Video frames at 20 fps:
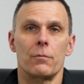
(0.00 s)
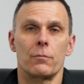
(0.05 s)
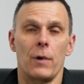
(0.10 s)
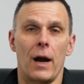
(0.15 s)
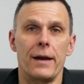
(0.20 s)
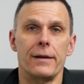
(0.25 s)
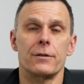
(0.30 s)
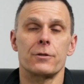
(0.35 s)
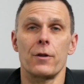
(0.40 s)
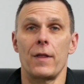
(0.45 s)

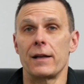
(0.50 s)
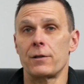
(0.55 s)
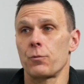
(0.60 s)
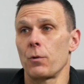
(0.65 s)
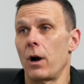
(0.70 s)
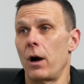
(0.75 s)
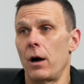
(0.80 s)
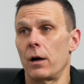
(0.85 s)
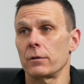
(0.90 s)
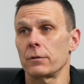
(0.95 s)
Right. So that's
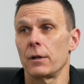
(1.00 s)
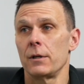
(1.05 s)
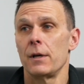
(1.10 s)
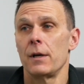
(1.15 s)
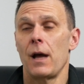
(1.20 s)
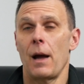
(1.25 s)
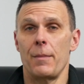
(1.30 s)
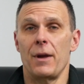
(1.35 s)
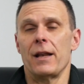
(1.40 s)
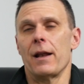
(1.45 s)
wrong.
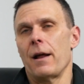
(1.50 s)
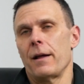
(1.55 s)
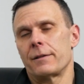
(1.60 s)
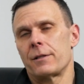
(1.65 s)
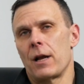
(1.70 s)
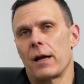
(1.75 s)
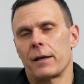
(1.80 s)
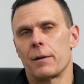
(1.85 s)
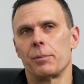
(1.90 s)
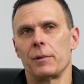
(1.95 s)
I mean,
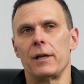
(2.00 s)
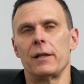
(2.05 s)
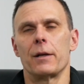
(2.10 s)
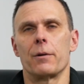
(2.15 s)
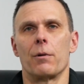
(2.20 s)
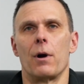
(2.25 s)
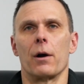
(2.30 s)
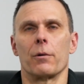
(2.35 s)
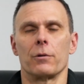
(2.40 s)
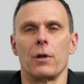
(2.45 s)
it's not
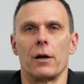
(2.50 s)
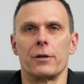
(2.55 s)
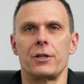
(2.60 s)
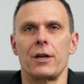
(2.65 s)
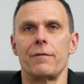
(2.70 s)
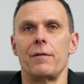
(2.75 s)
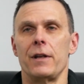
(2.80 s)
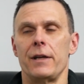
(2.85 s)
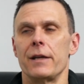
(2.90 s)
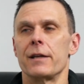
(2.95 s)
completely wrong.
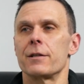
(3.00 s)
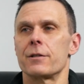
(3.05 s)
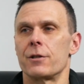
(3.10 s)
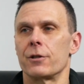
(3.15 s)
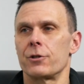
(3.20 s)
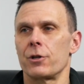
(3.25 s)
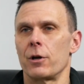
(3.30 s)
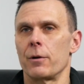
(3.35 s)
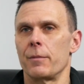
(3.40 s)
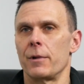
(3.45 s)
Longevity is
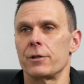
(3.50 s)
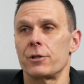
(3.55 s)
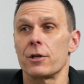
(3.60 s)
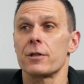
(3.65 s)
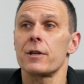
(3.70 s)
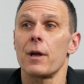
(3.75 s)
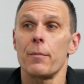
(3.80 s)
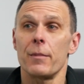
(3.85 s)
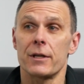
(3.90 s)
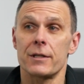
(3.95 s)
determined to
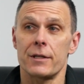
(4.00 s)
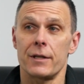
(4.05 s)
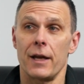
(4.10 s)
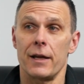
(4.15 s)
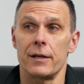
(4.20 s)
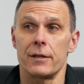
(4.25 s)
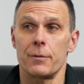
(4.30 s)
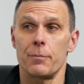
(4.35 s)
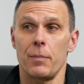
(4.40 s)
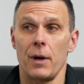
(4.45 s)
some
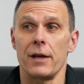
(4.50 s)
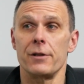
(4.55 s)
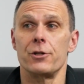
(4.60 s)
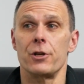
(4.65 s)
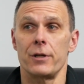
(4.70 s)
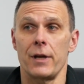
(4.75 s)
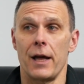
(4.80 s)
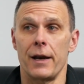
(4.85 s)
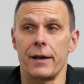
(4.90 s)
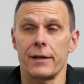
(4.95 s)
extent by
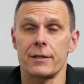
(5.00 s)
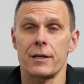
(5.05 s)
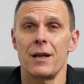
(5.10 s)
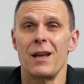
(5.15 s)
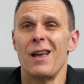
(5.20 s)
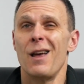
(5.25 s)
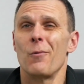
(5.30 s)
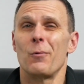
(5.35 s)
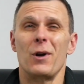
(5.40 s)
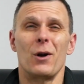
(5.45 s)
genetics.
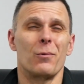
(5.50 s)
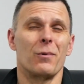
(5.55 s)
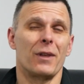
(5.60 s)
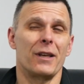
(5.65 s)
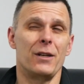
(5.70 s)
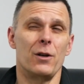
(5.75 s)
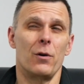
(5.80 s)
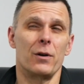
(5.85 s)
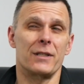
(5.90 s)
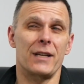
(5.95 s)
We don't
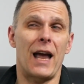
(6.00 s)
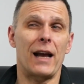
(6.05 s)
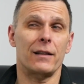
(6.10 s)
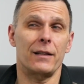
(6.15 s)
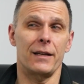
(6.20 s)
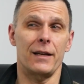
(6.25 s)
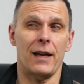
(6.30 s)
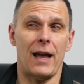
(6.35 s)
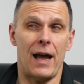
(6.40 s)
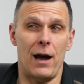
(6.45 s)
really know
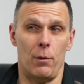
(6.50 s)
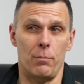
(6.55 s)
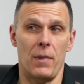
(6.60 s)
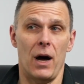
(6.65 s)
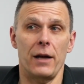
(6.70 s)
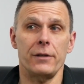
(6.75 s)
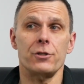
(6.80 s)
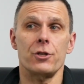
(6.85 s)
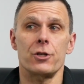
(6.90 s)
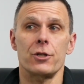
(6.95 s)
exactly how
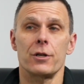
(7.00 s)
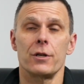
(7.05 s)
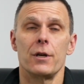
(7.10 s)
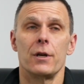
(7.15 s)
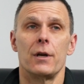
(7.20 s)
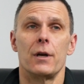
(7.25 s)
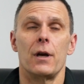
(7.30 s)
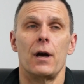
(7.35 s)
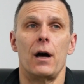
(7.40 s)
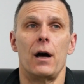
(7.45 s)
much,
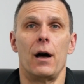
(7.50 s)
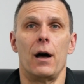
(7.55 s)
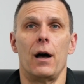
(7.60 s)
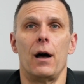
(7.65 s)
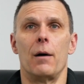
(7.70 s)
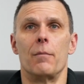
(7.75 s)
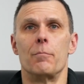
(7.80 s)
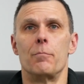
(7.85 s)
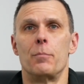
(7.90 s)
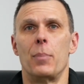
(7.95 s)

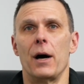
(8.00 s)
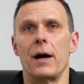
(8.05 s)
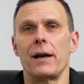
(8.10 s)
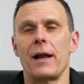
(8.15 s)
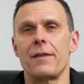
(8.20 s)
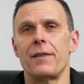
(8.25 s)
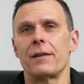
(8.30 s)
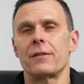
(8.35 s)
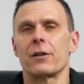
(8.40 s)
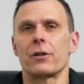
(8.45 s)
but
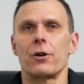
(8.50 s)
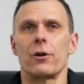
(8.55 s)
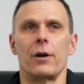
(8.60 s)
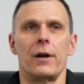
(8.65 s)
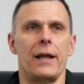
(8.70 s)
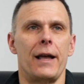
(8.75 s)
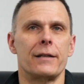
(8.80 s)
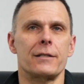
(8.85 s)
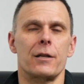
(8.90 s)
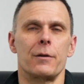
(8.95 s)
I think the
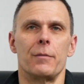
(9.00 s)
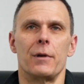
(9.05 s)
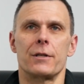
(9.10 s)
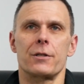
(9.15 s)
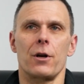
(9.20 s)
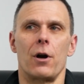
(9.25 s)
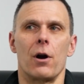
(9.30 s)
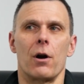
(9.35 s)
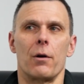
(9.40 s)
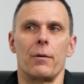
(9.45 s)
current
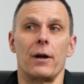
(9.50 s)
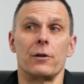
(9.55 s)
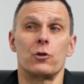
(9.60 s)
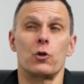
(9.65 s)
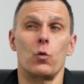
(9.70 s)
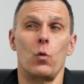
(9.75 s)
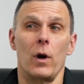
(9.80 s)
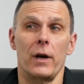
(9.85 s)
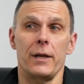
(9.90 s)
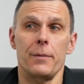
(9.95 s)
estimates are around
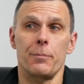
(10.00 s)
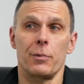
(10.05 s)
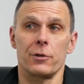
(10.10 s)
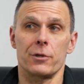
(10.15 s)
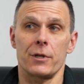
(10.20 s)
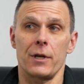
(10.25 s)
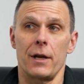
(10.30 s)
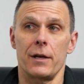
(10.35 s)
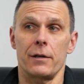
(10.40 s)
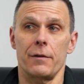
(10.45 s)

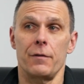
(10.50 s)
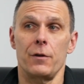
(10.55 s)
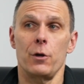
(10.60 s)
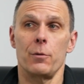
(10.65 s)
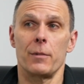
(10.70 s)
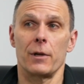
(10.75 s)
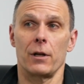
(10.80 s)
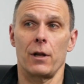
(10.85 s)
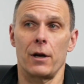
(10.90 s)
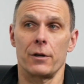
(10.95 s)
20% of
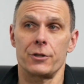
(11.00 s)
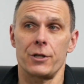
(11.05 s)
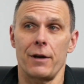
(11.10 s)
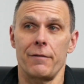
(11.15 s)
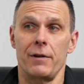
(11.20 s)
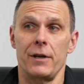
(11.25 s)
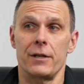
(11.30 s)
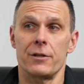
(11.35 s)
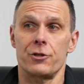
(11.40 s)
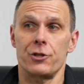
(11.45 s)
human
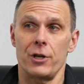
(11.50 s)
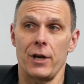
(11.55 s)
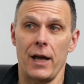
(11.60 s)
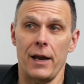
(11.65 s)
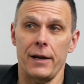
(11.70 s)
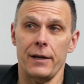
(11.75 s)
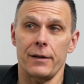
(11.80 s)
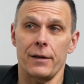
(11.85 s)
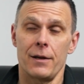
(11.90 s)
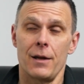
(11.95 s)
longevity is
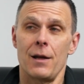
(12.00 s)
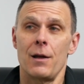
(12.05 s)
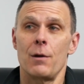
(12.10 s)
genetic,